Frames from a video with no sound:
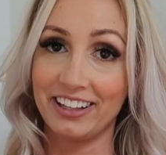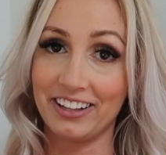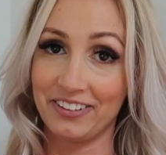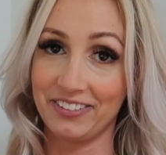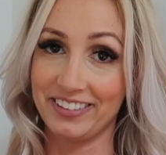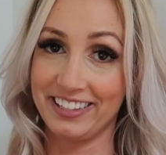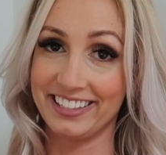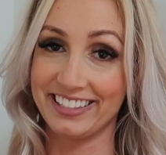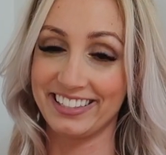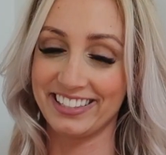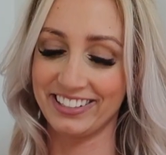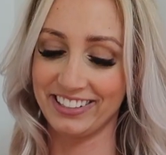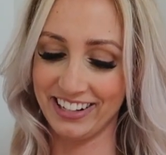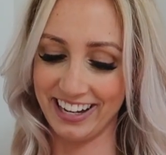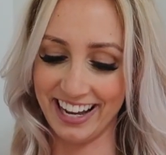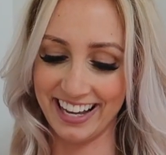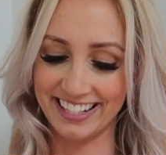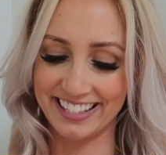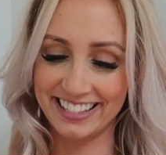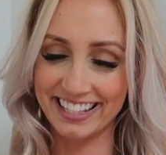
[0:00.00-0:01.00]
love this
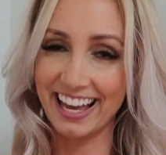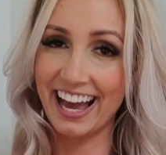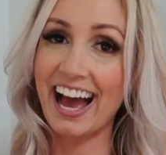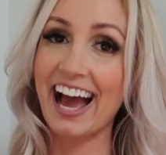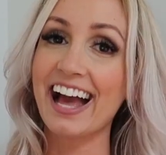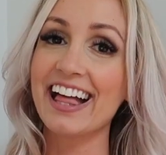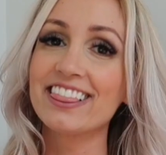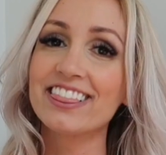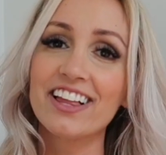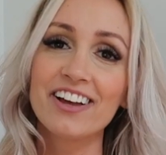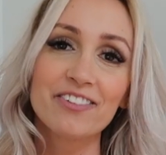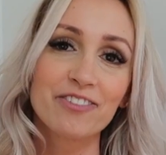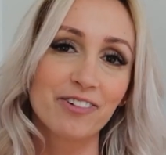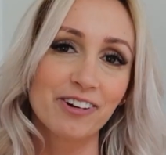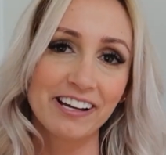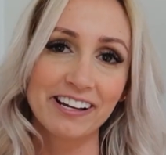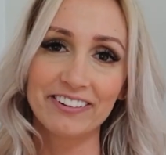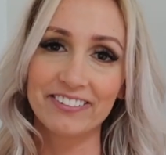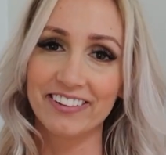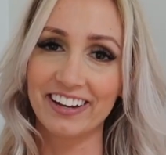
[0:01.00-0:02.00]
dress. I love
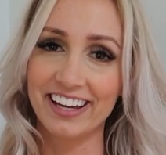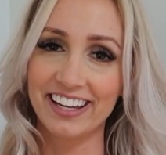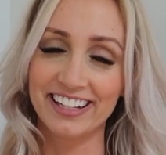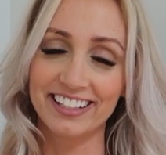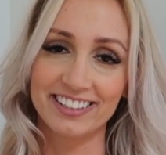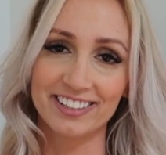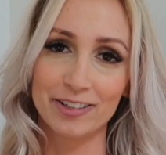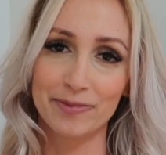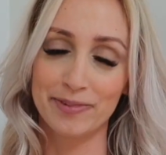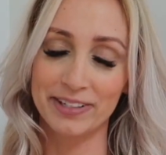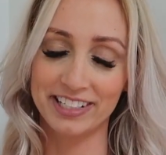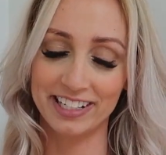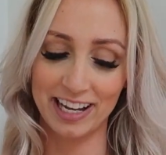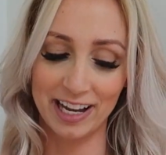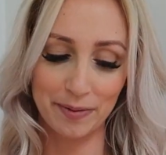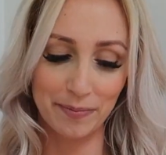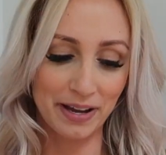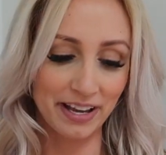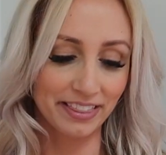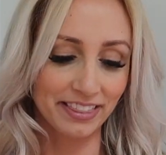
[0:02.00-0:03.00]
wearing red in
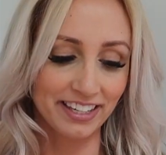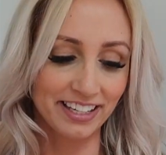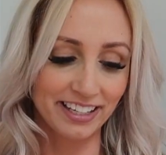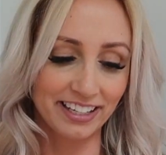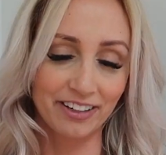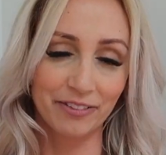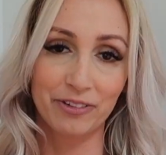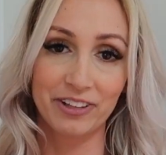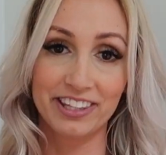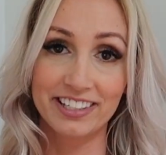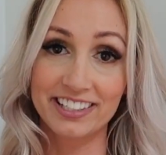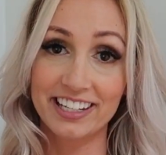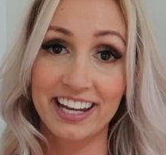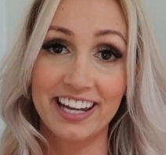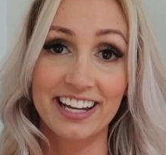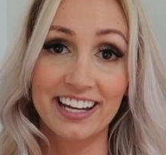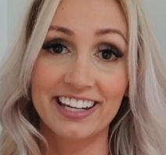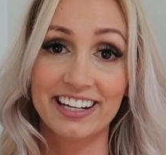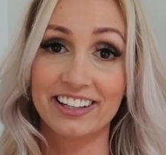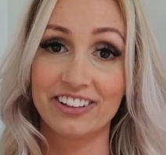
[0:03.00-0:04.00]
summertime. I think with a
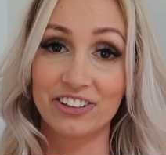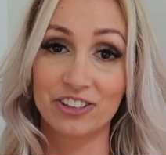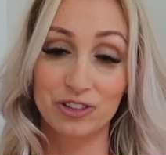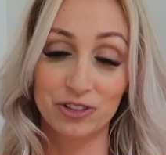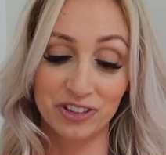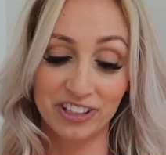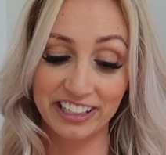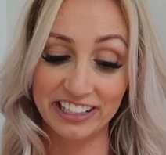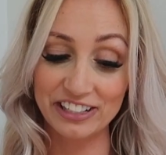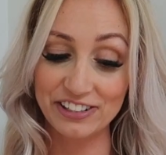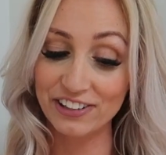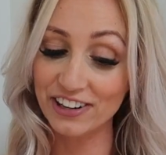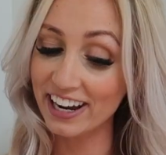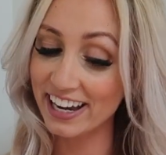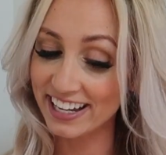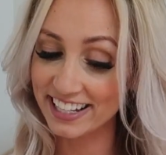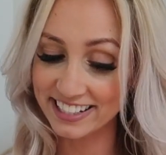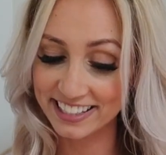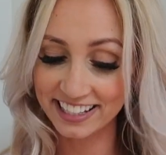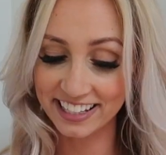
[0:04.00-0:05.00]
tan, it looks really
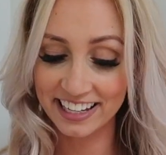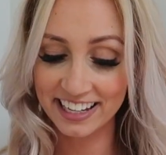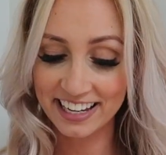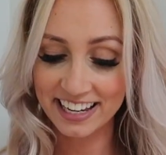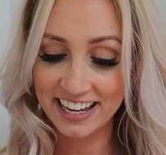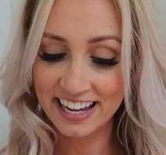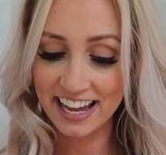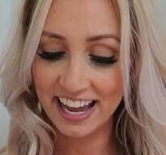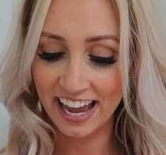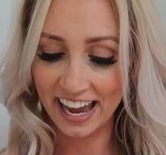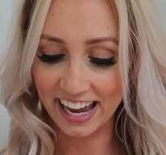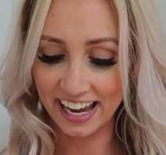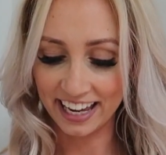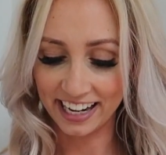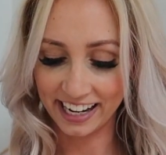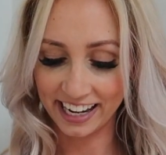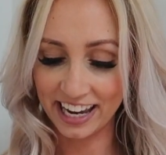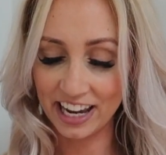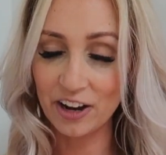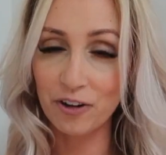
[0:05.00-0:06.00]
great.
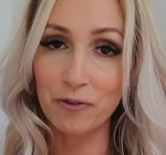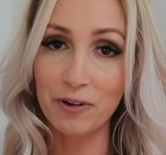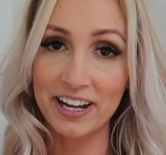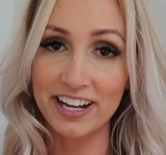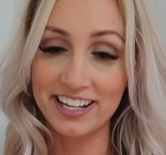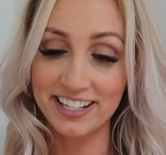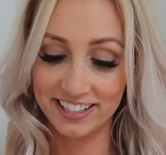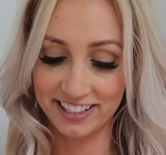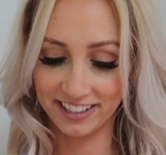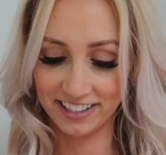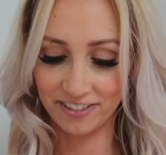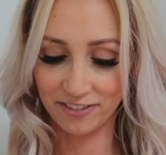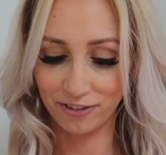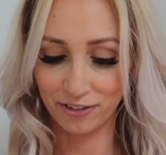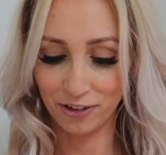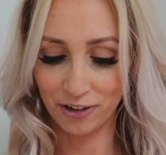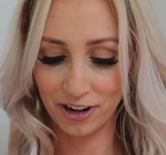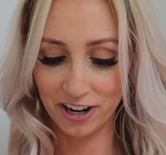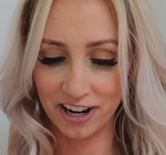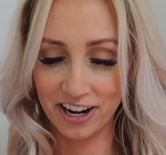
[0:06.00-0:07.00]
And I can't wait
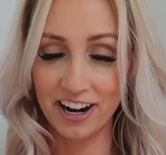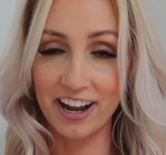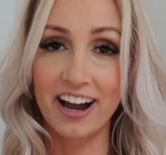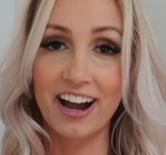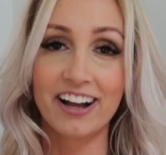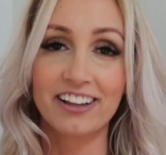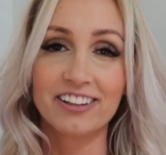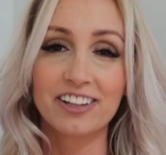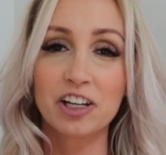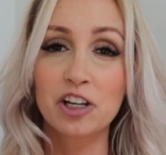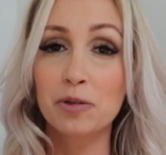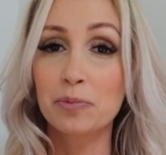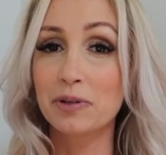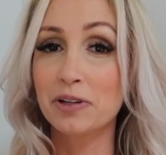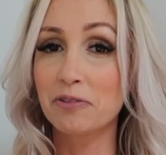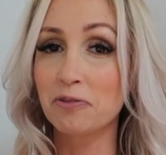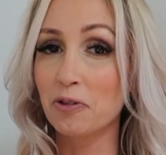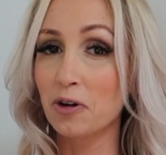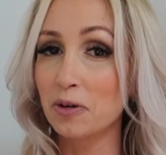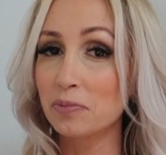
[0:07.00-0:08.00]
for a little
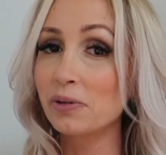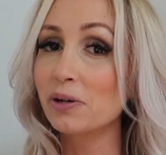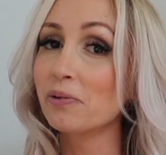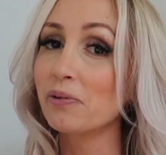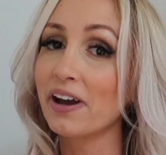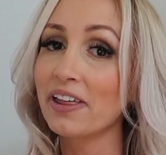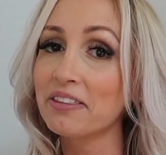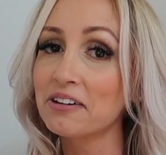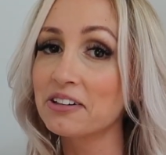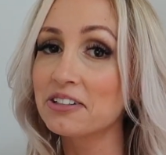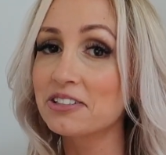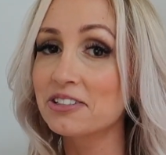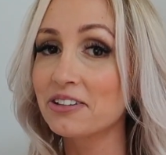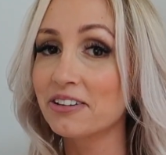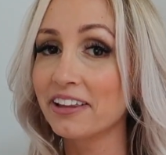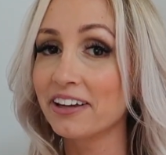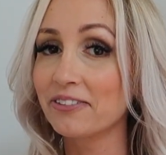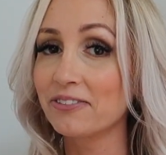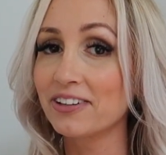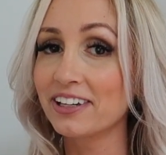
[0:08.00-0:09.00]
bit warmer weather so
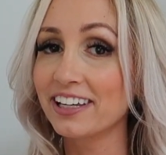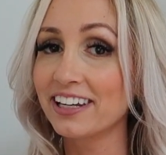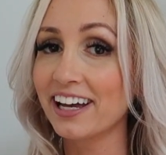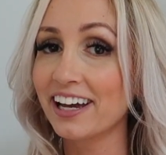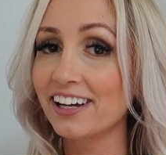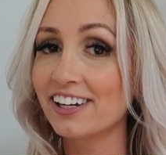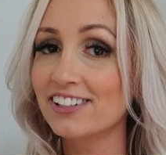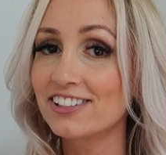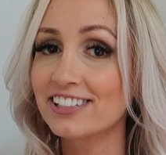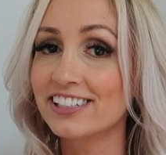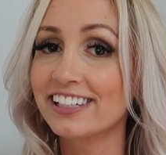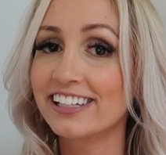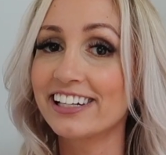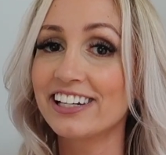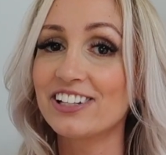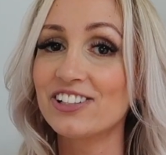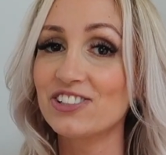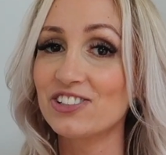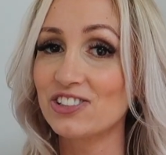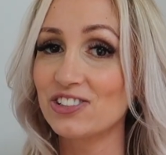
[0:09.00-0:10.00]
that we can
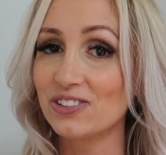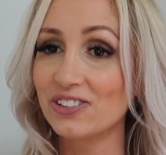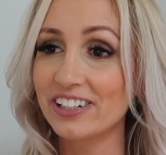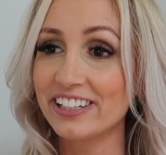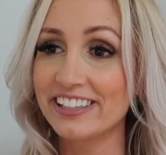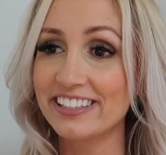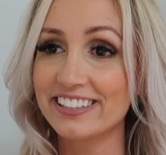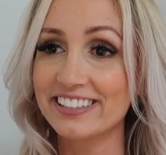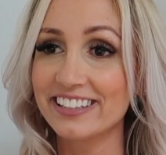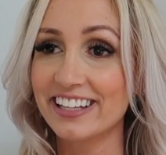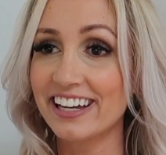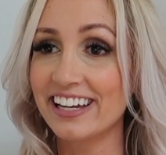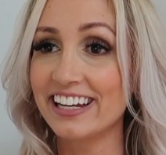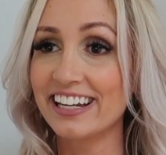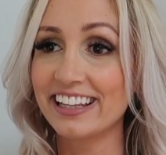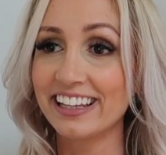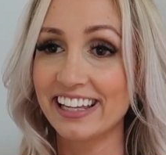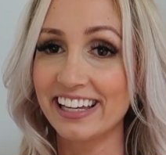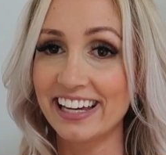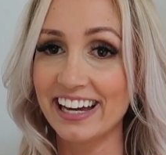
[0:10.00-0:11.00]
actually enjoy the sun
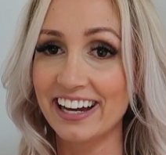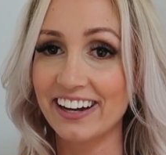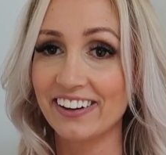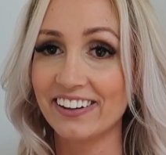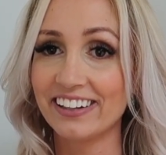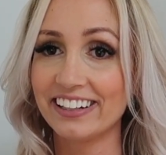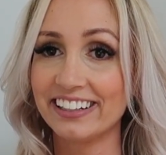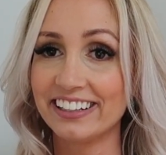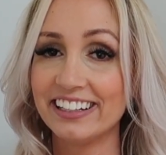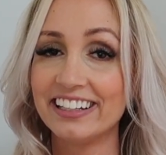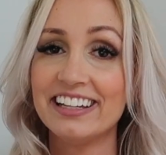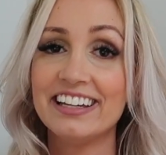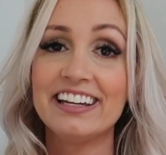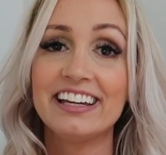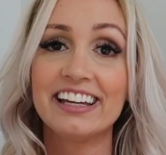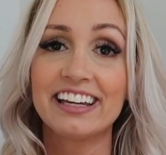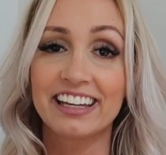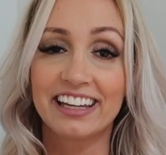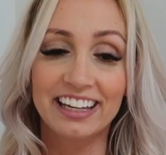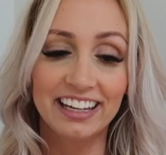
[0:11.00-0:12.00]
and lay out and
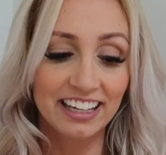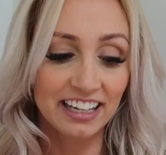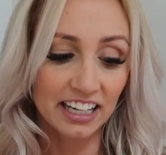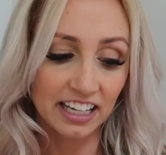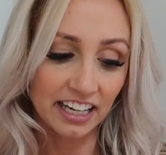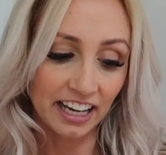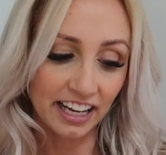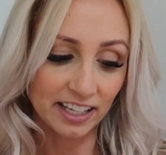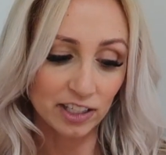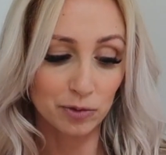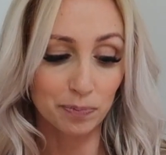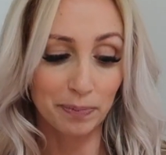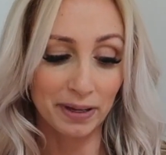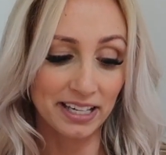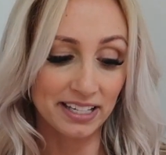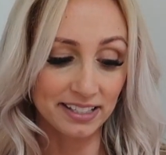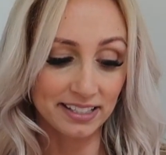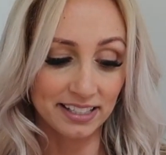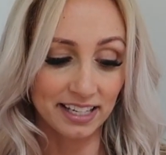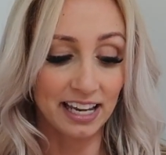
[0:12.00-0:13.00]
get a nice
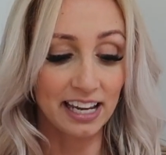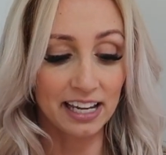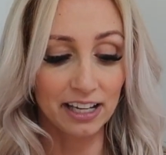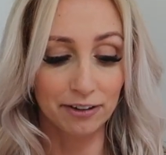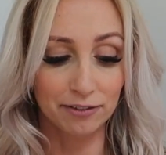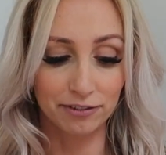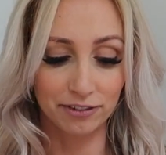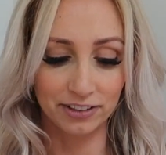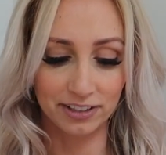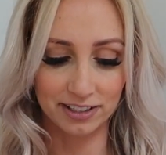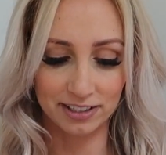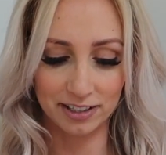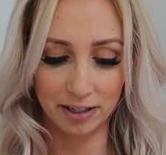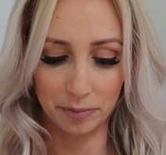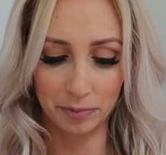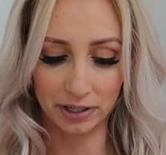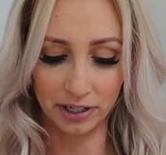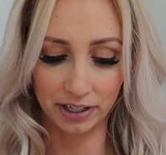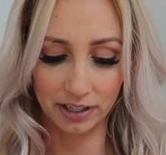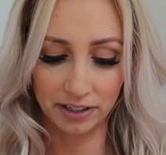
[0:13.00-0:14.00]
base tan for the
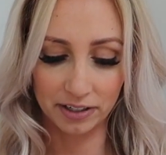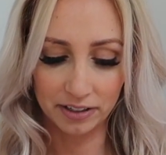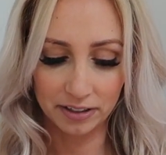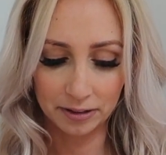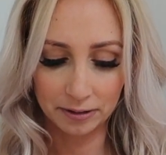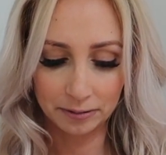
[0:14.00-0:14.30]
summer.